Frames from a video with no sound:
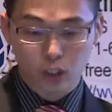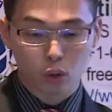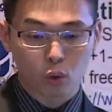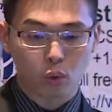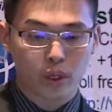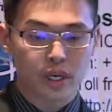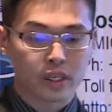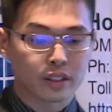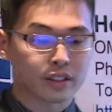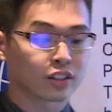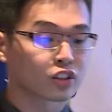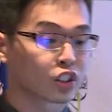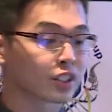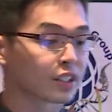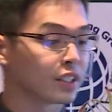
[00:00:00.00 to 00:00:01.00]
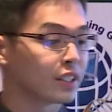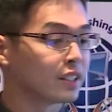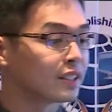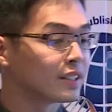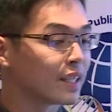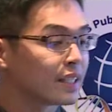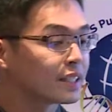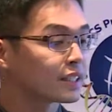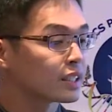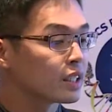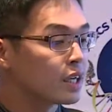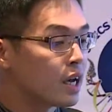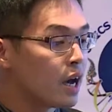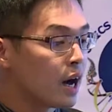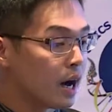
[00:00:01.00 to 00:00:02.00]
so we are interested in this
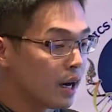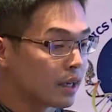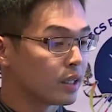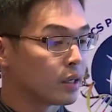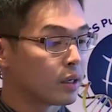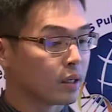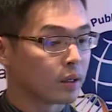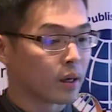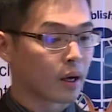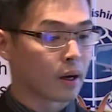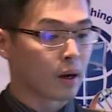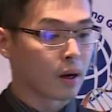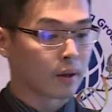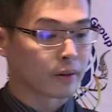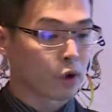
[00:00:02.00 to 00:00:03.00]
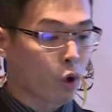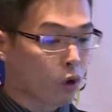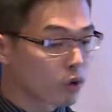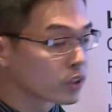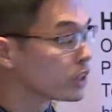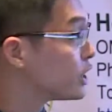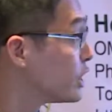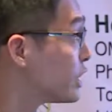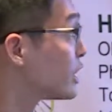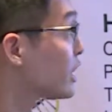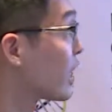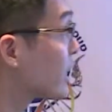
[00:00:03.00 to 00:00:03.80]
honey. The origins is